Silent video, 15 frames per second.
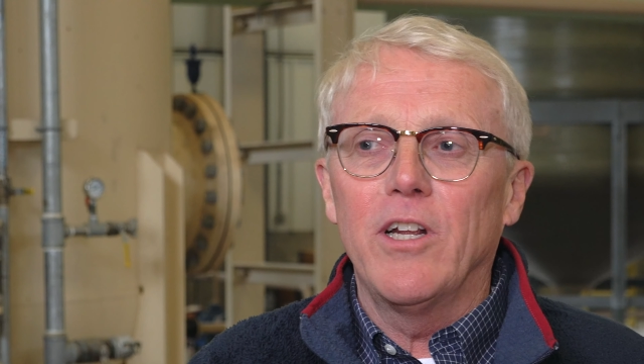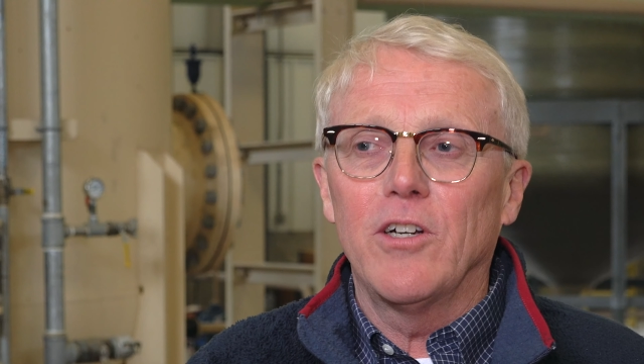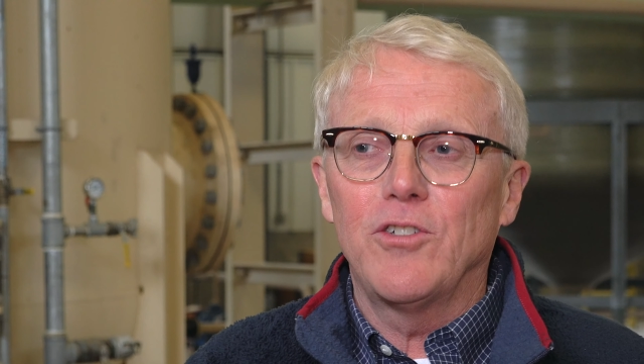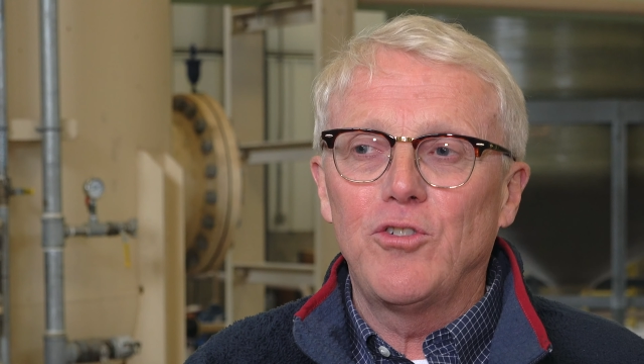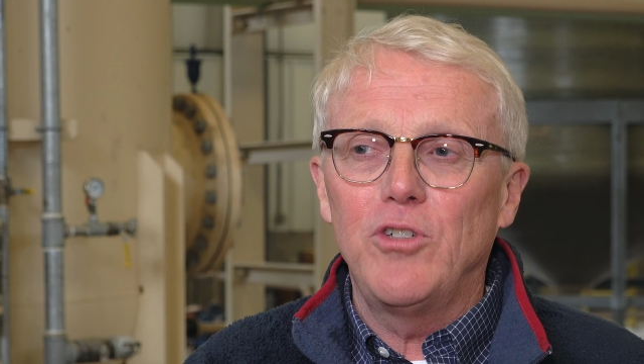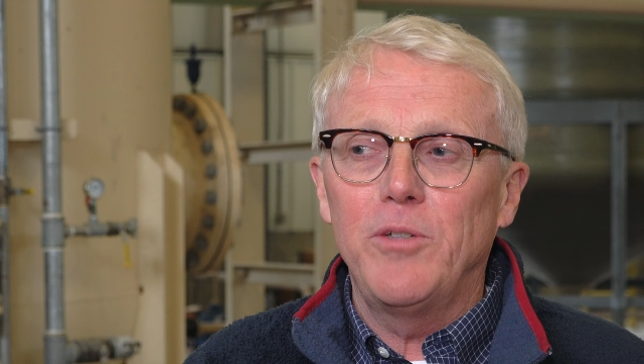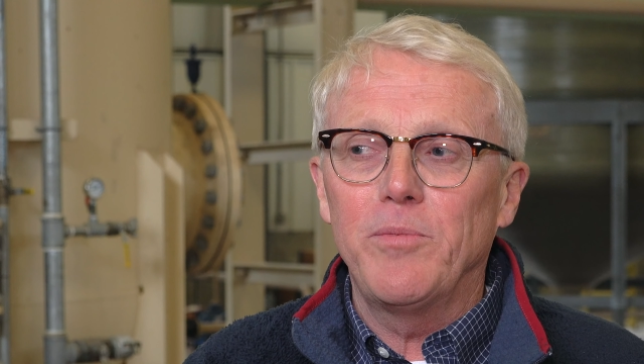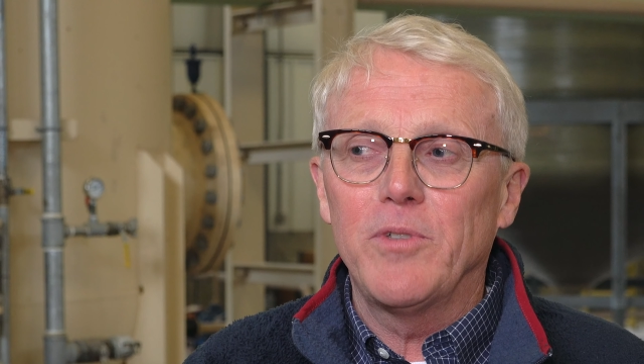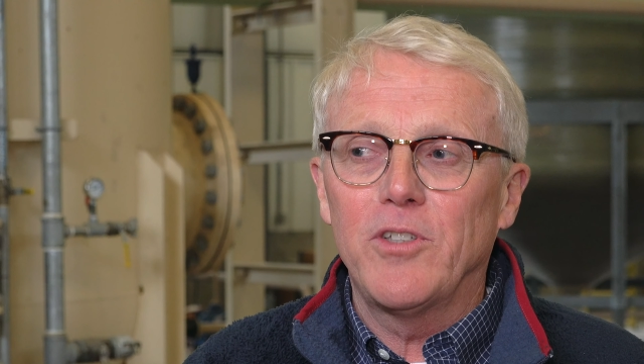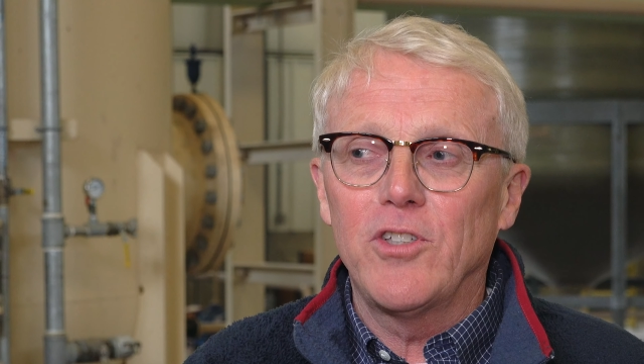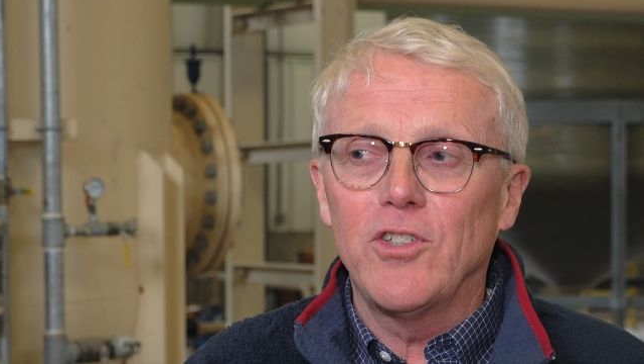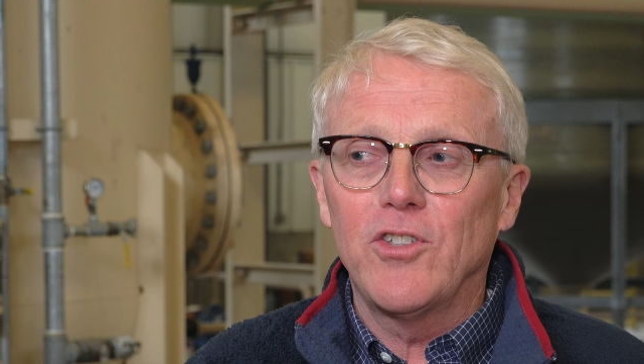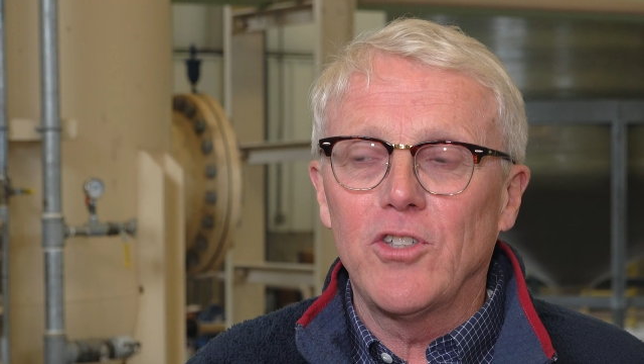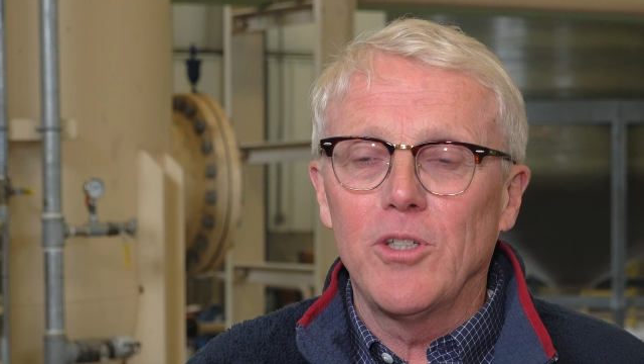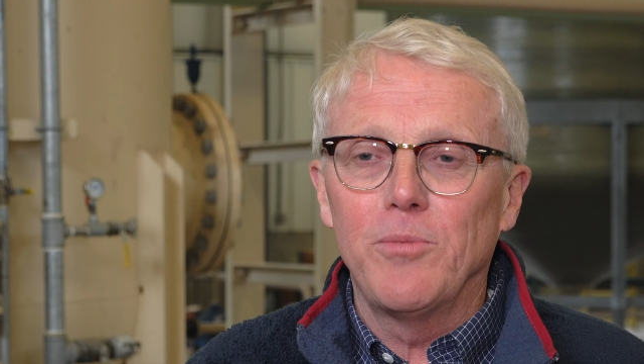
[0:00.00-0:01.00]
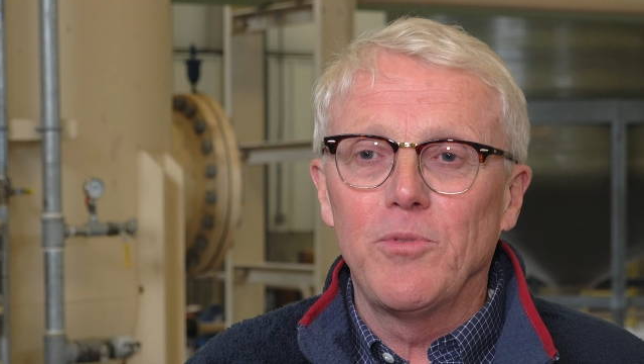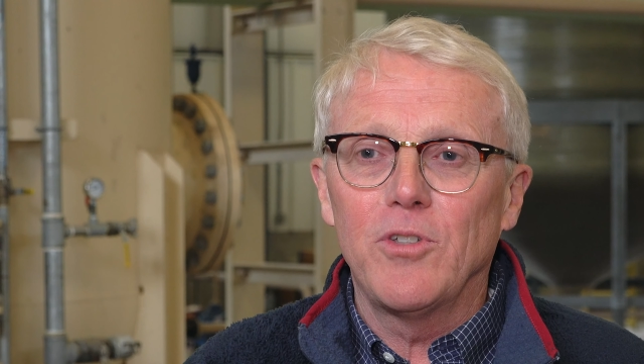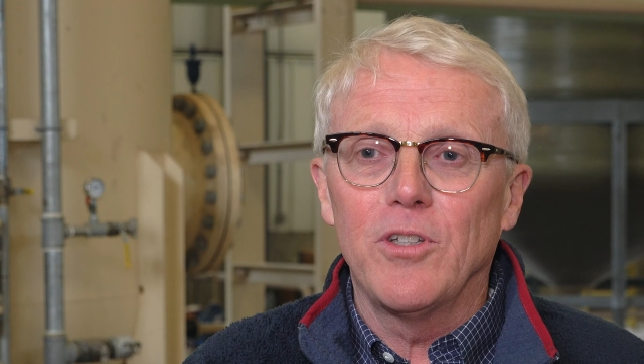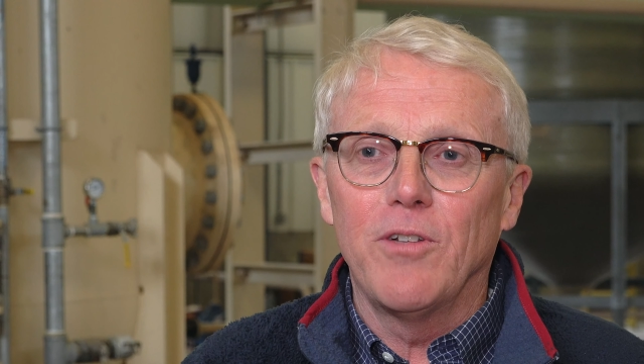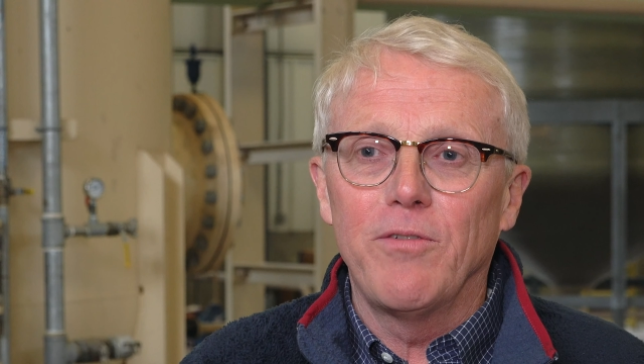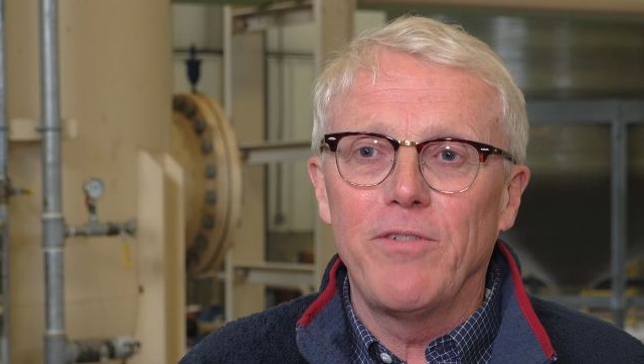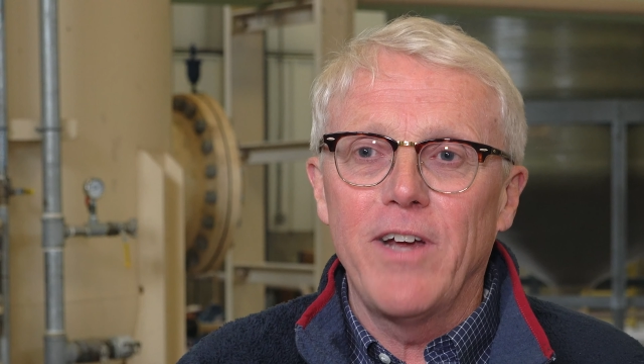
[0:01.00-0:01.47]
our treatment
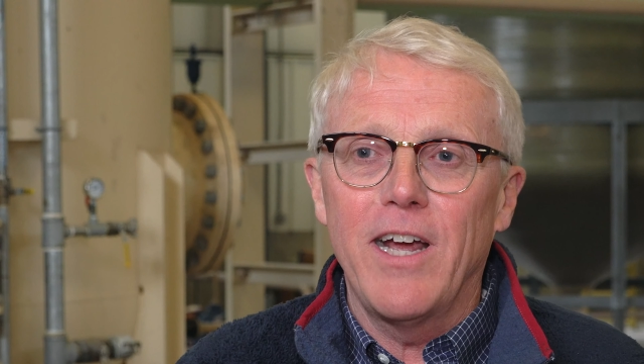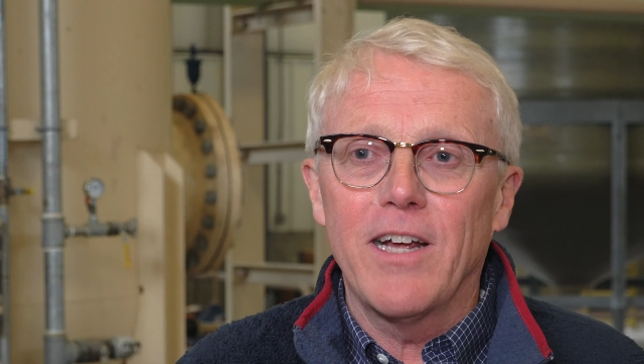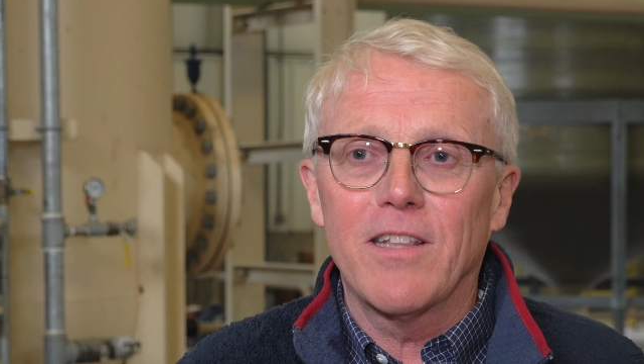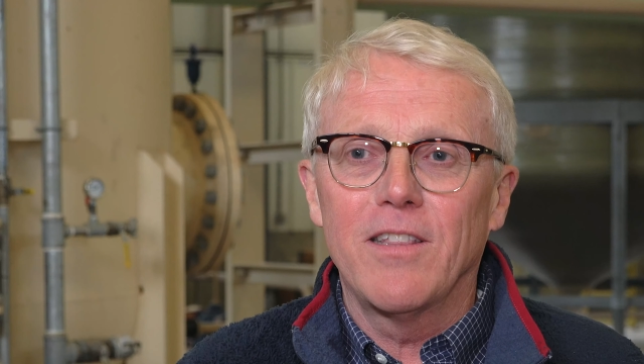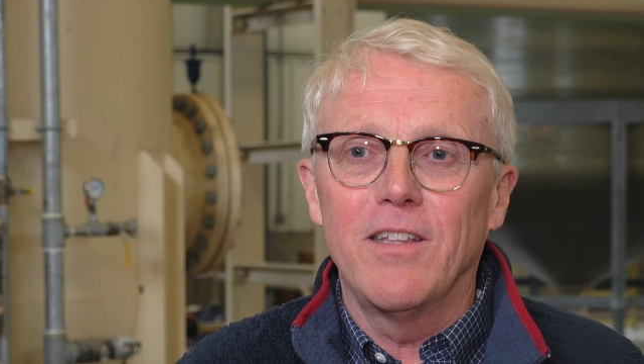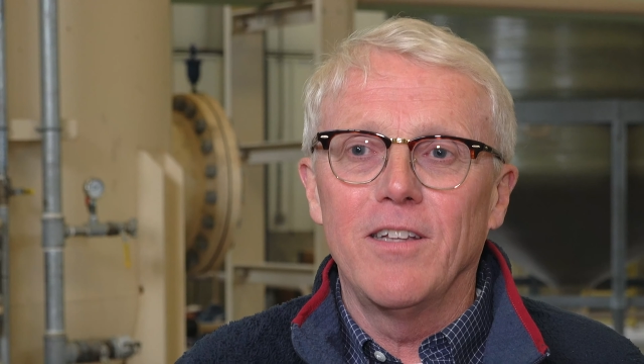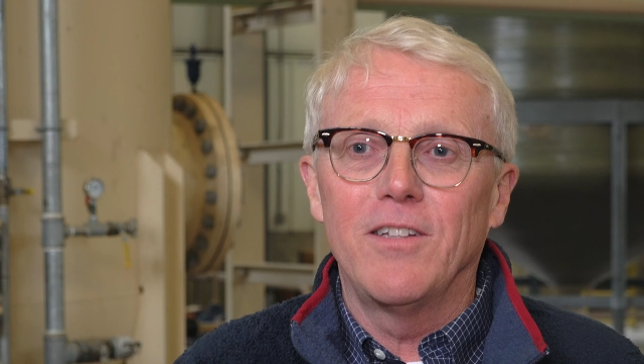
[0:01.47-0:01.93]
systems and the fact